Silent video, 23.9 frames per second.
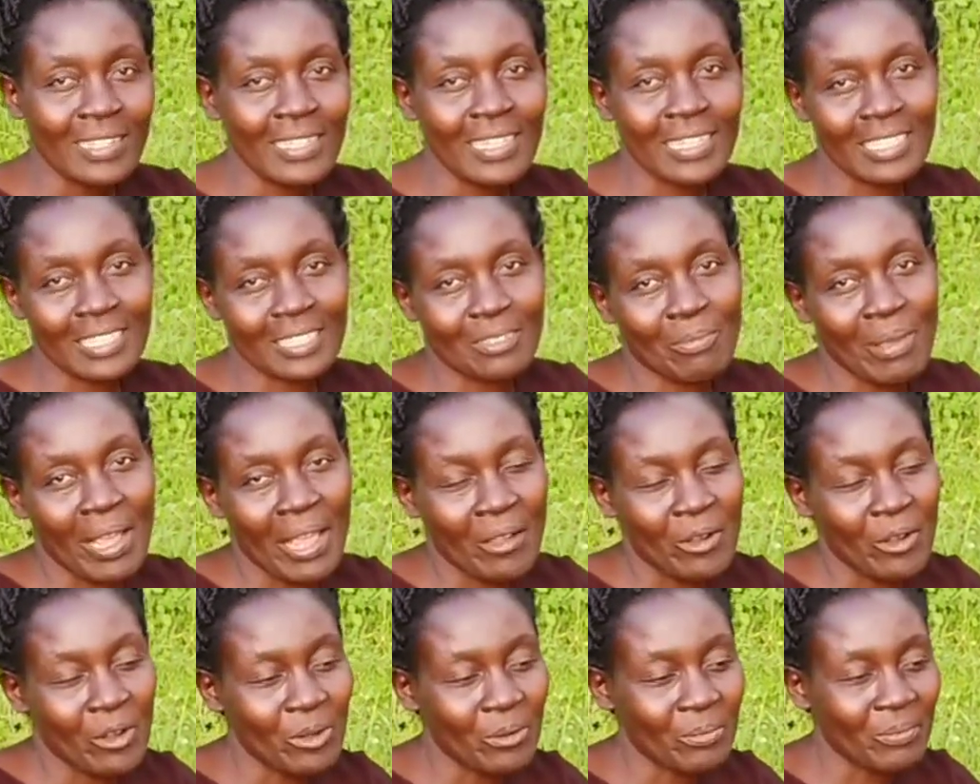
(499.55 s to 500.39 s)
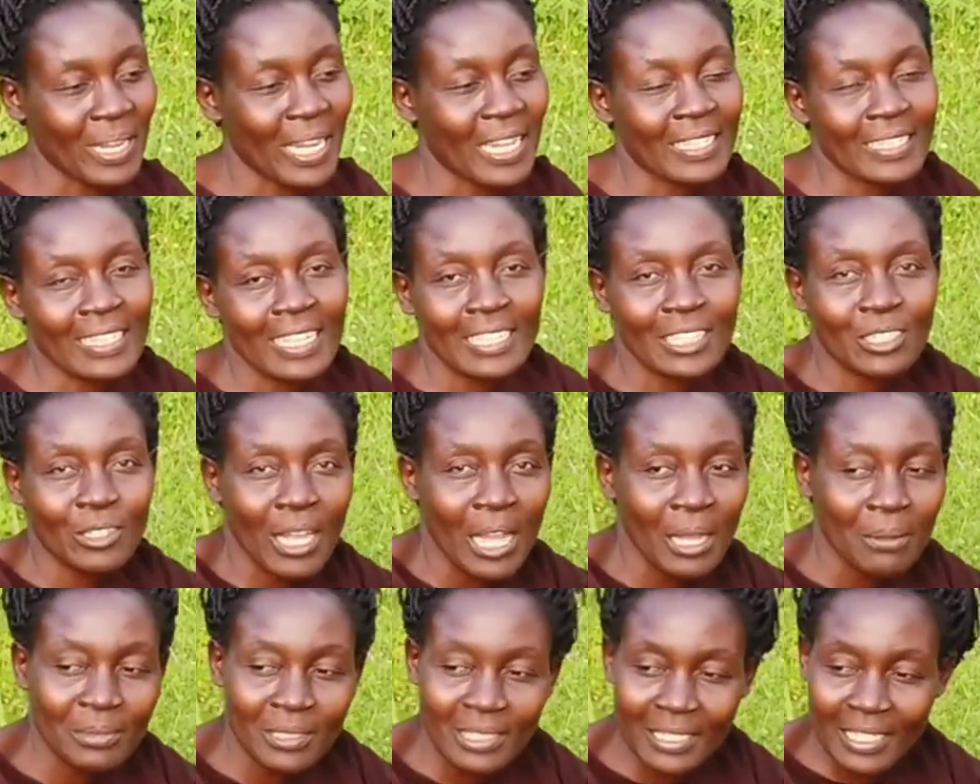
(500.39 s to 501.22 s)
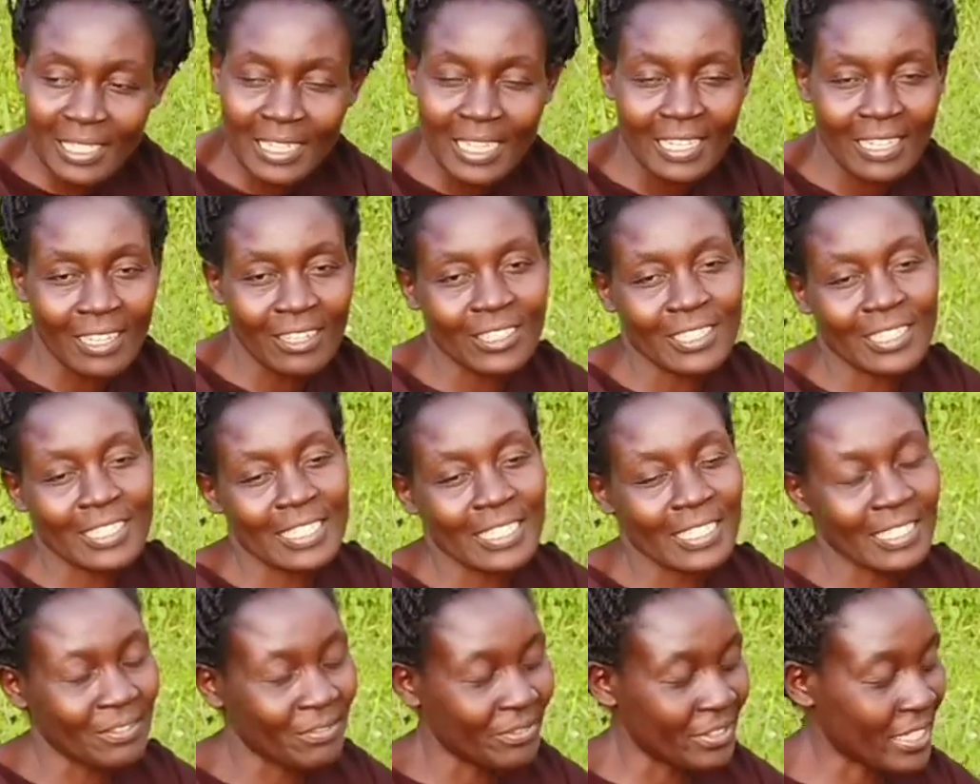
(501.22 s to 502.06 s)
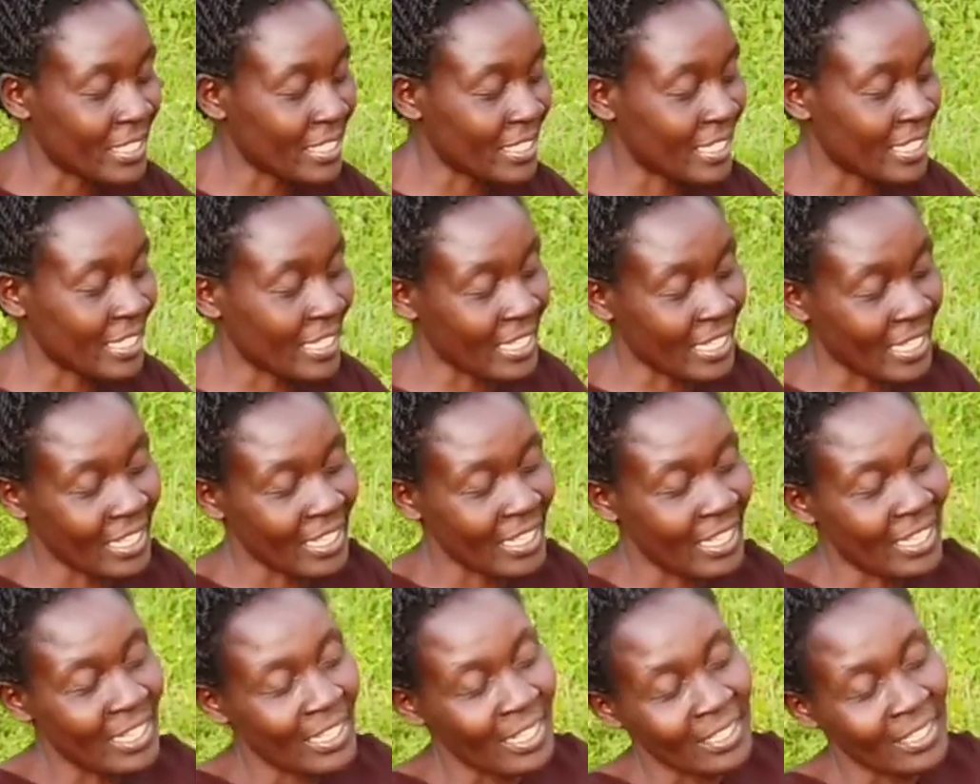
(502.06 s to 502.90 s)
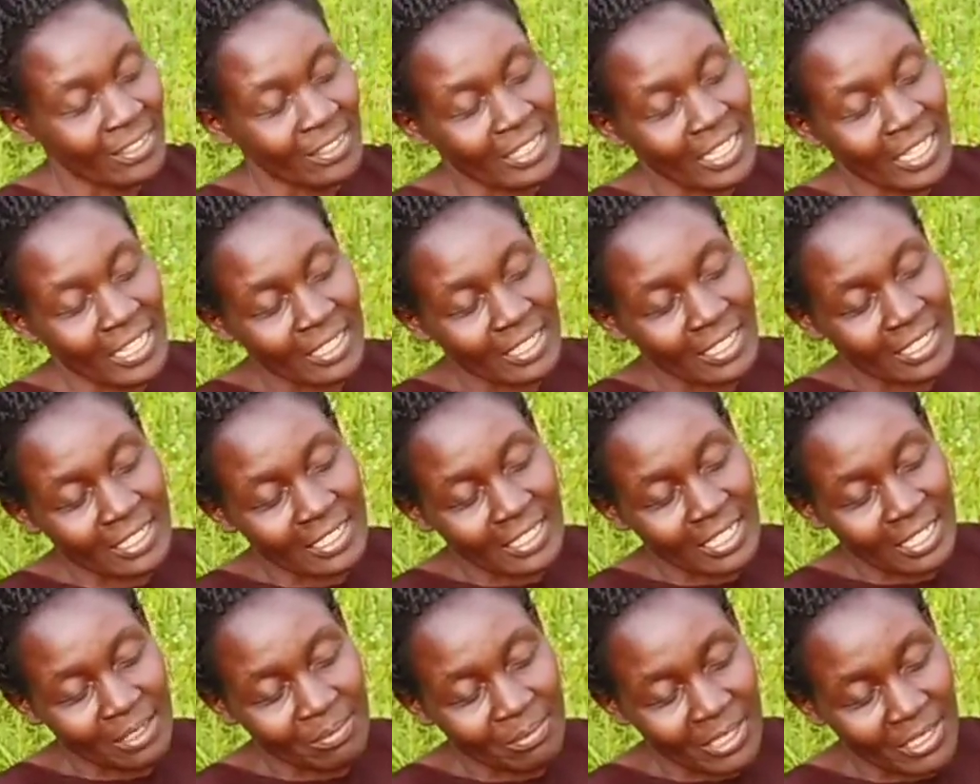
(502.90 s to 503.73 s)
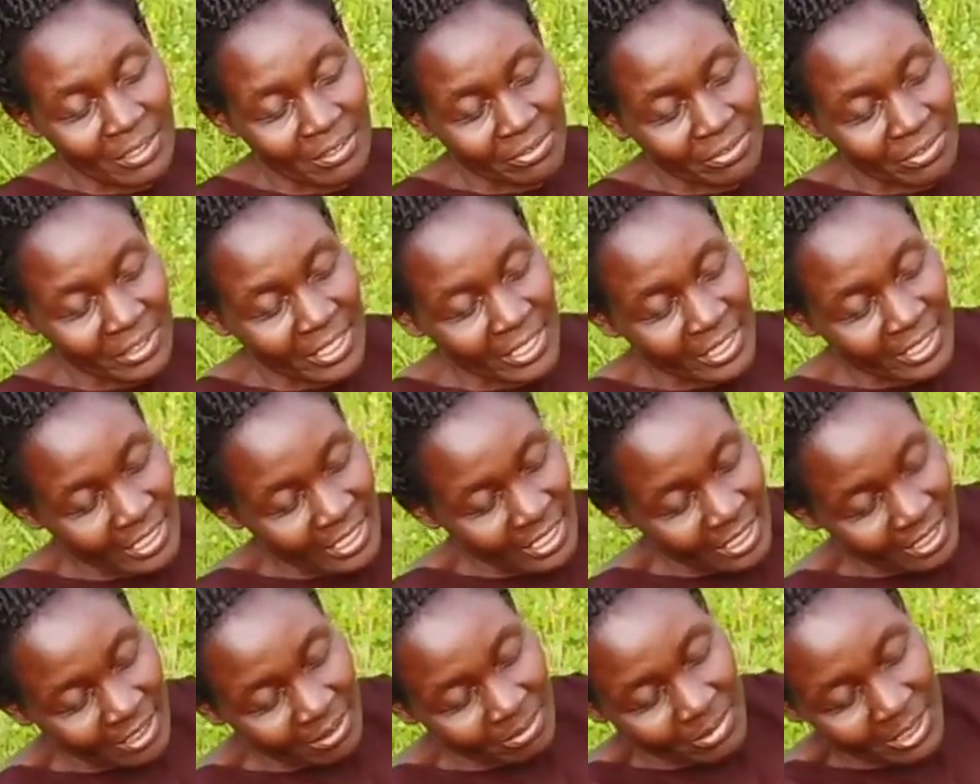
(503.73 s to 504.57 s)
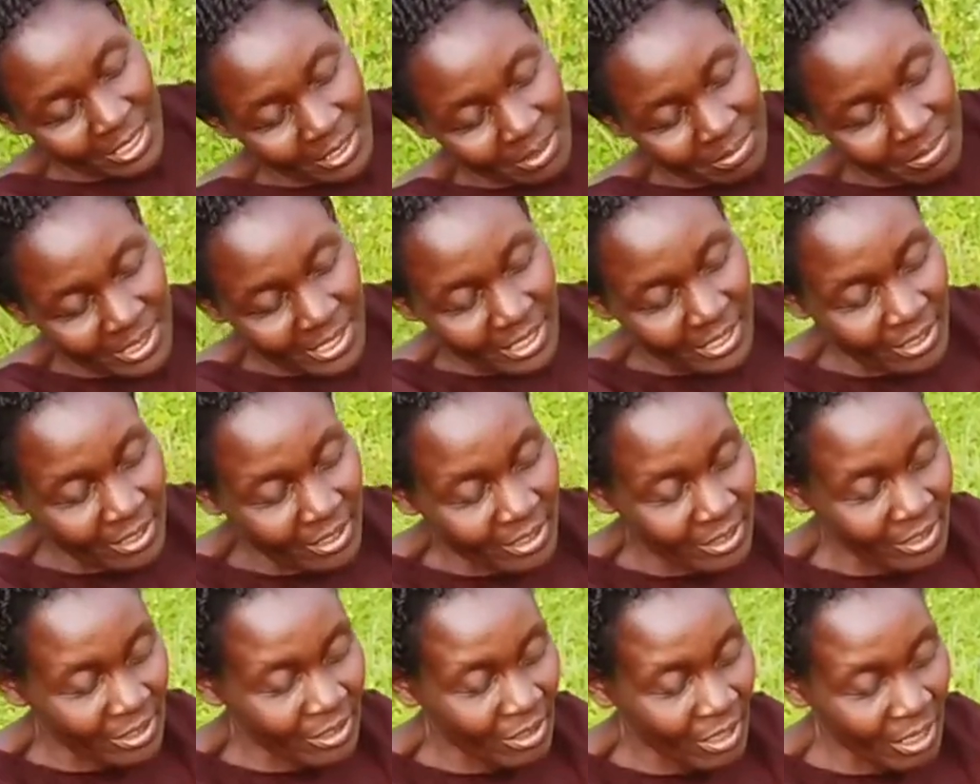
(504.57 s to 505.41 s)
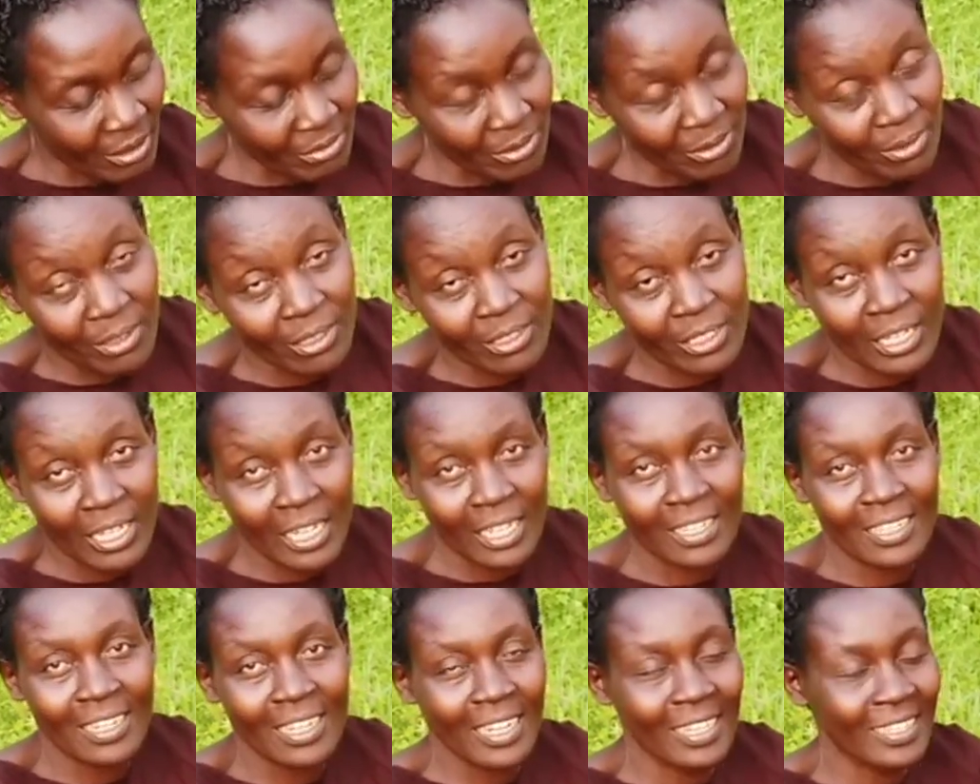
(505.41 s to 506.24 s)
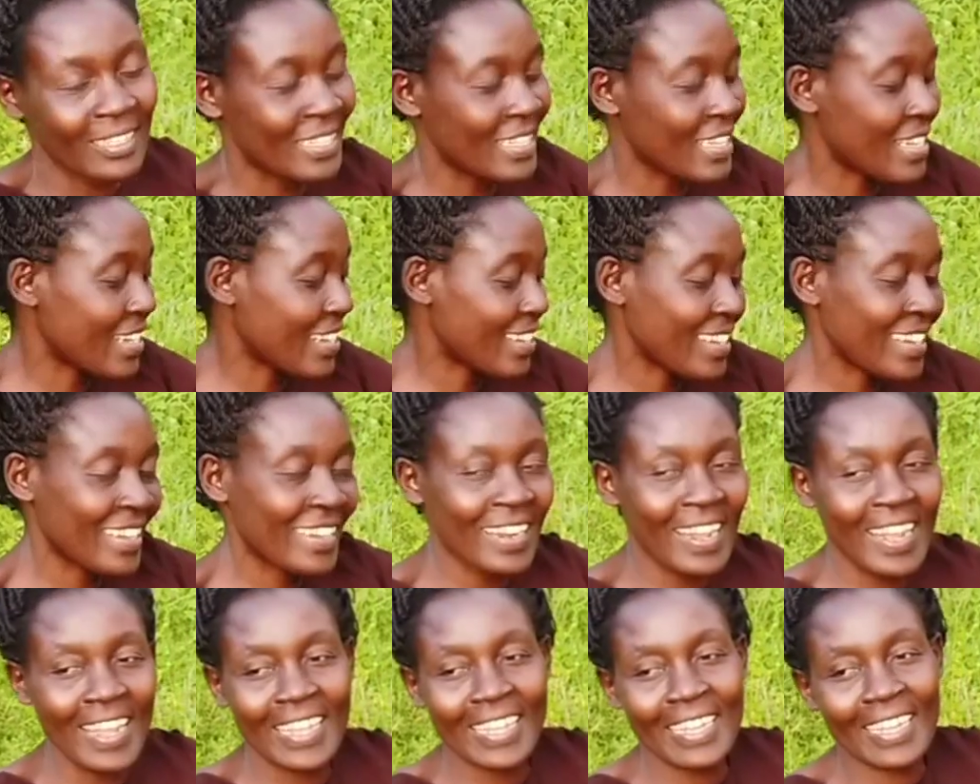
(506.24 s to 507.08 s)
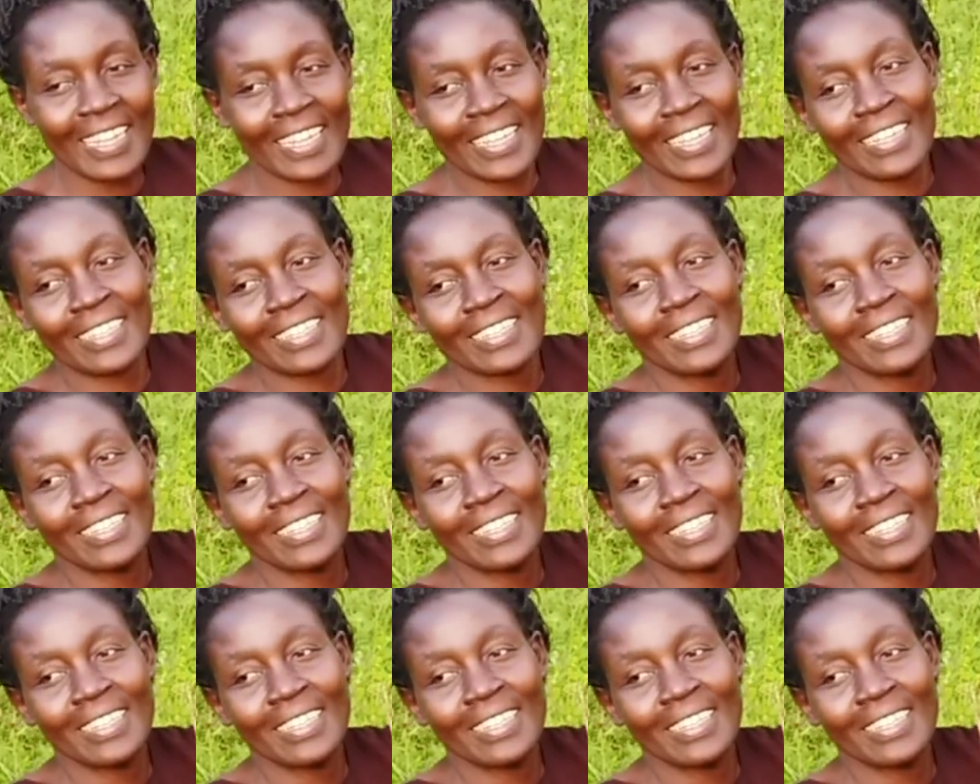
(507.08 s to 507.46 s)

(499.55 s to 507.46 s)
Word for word: This is my home and that's why I'm seated on this field here. Today these are my fittings maybe. Also I've gone a, a like.